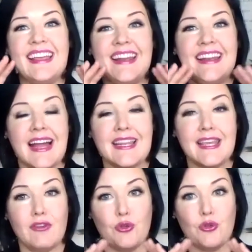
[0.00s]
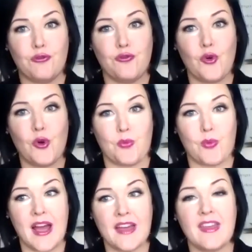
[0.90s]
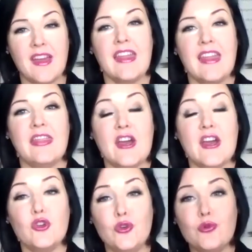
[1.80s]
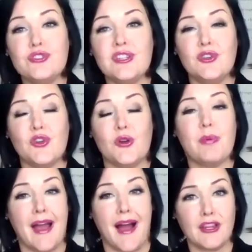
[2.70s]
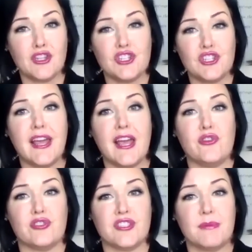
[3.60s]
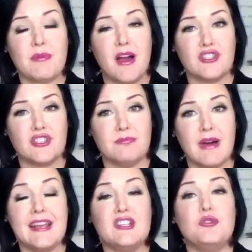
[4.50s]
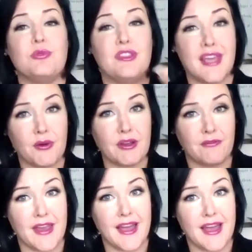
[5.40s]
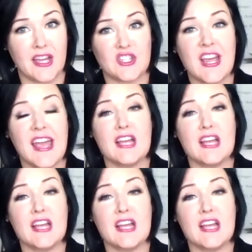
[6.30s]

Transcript: in not giving you the full breath, they're using your biology and your subconscious mind to their advantage.